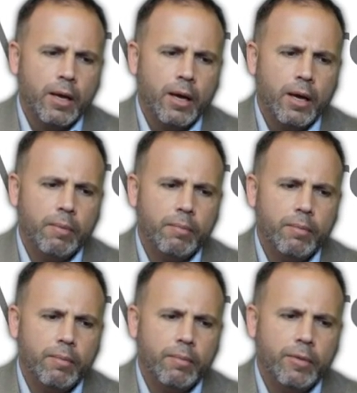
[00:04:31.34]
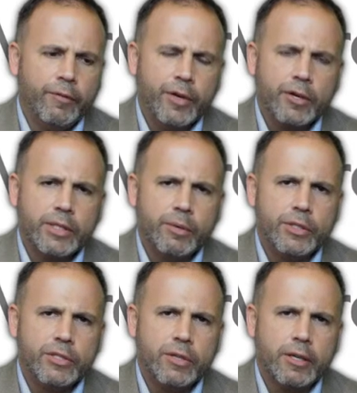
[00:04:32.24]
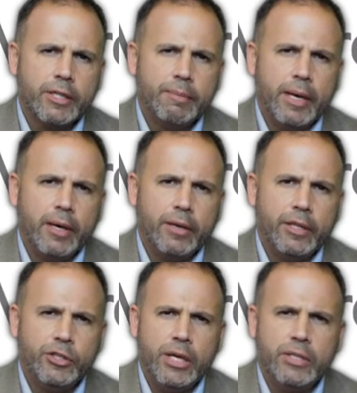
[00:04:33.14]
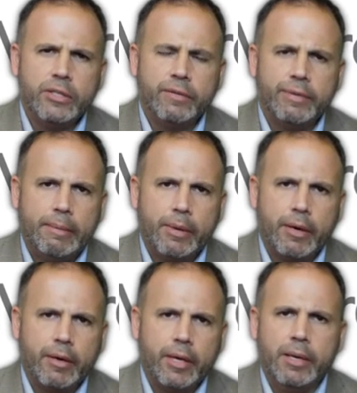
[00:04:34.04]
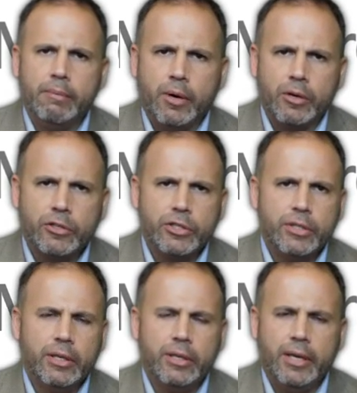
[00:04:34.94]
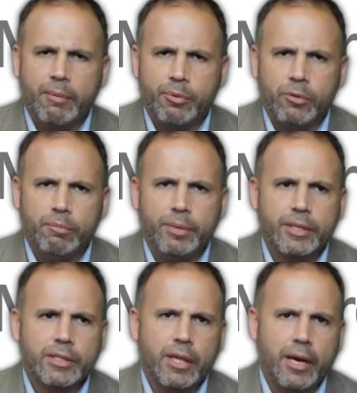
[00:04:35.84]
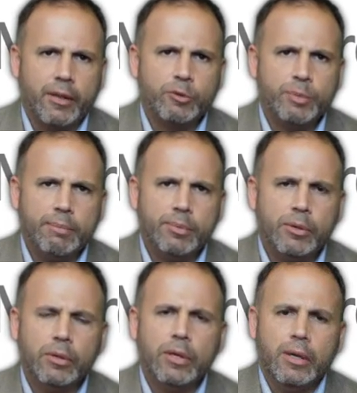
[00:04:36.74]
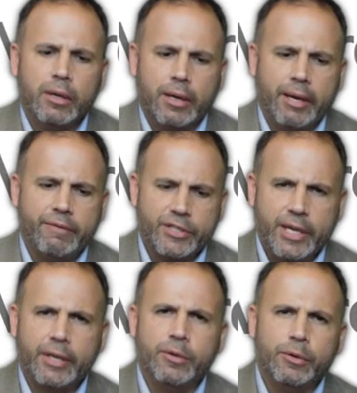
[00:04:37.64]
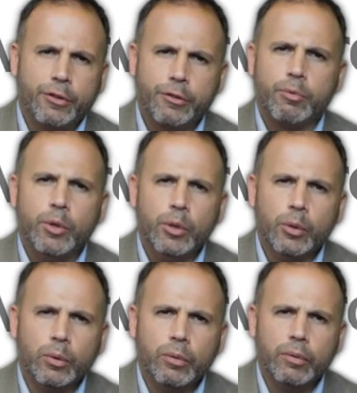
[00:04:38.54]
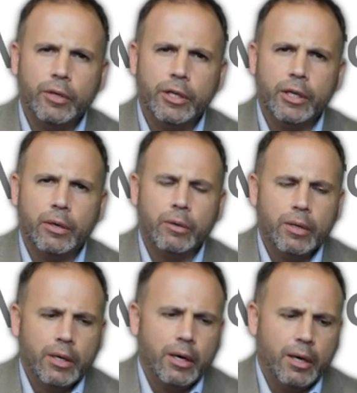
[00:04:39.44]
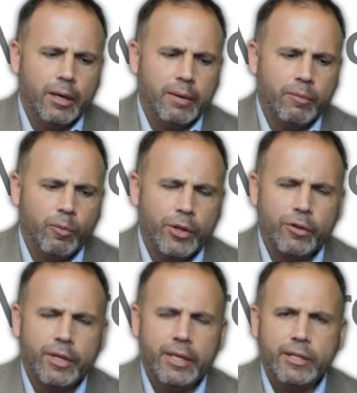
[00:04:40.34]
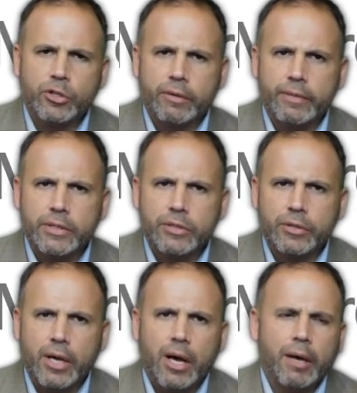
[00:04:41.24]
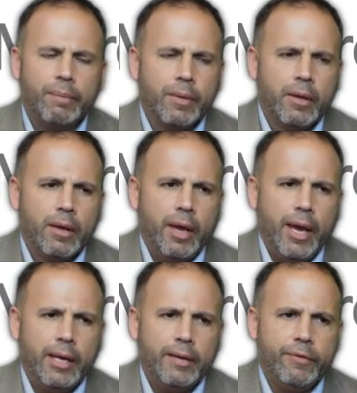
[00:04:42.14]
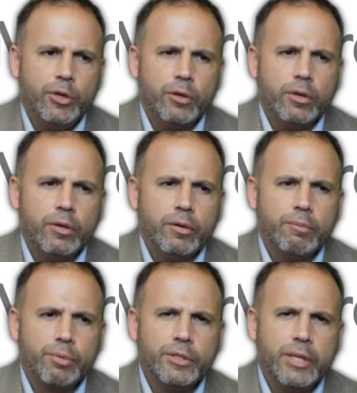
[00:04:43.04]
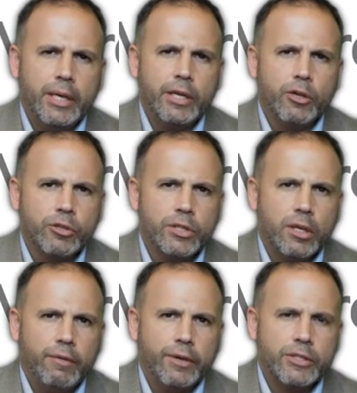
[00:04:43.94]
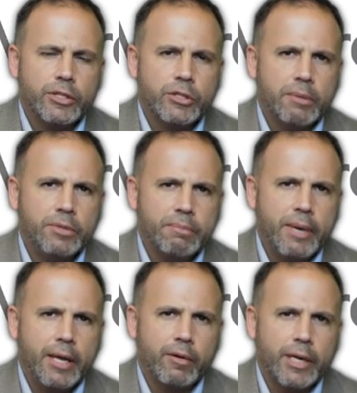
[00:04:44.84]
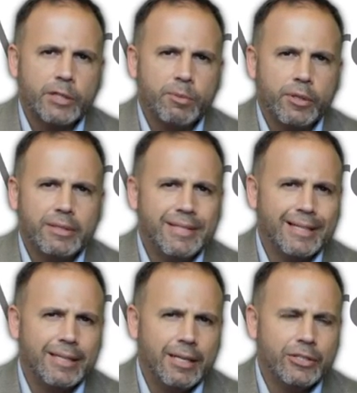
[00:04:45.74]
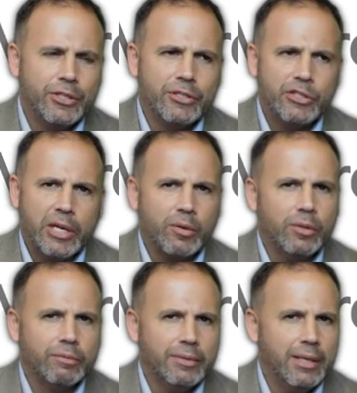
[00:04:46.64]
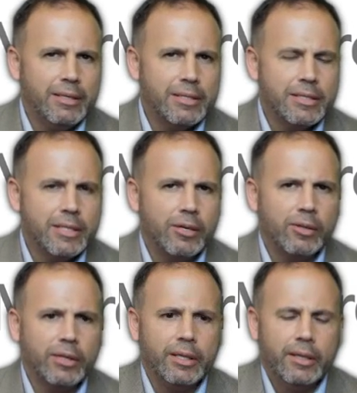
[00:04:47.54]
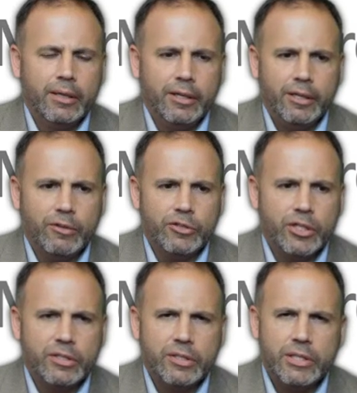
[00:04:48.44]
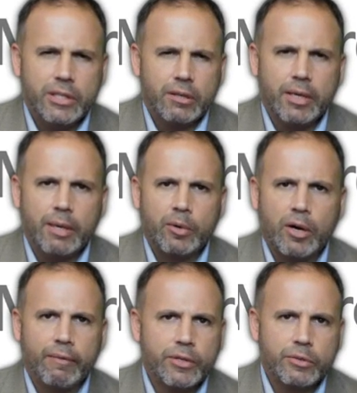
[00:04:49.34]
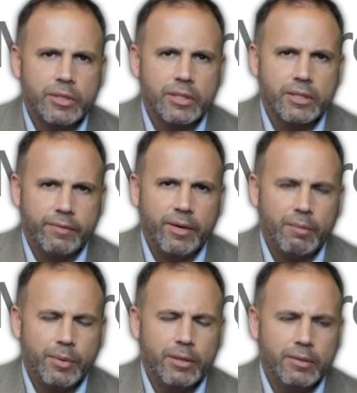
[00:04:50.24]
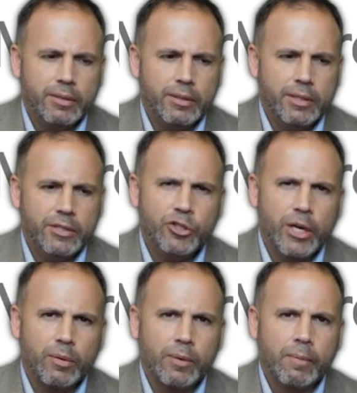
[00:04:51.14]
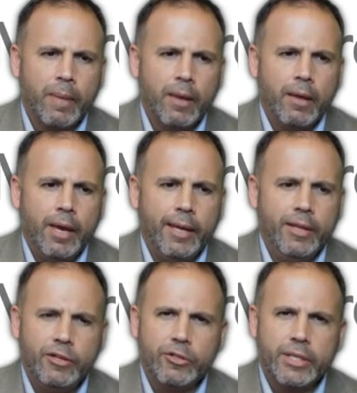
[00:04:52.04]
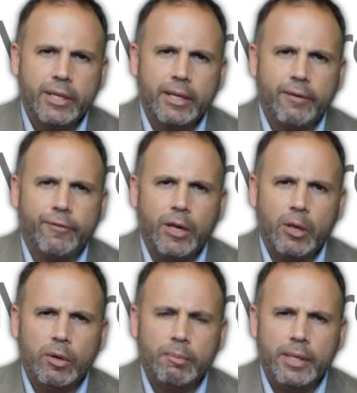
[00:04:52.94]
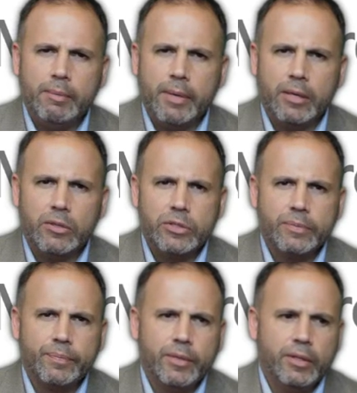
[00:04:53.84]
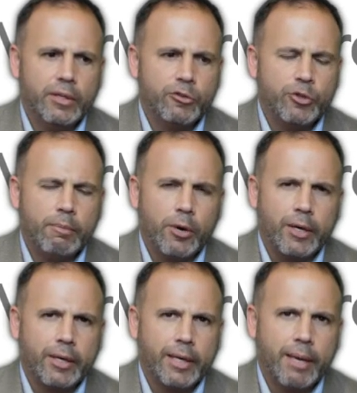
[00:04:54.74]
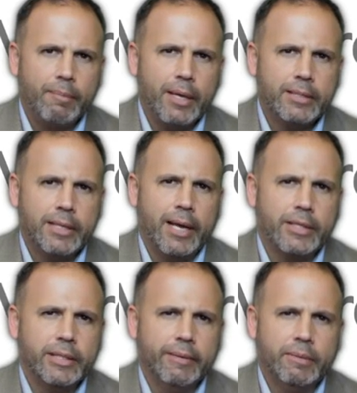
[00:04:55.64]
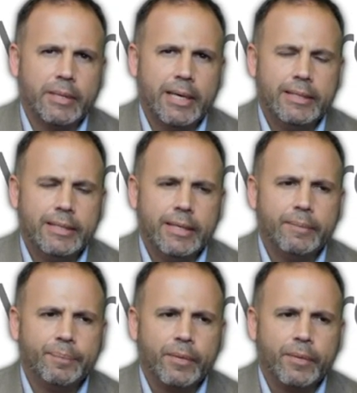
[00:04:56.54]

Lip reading: the figures that we just talked about, it changes in February and in March and in April, because a lot of those people kind of cycle through, whether they need services or not. And if you're presenting yourself as a subject matter expert in technology in general, not necessarily just in CRM or Office 365, but in general, and then you're sending up follow-up emails, drip marketing campaigns that actually give them content,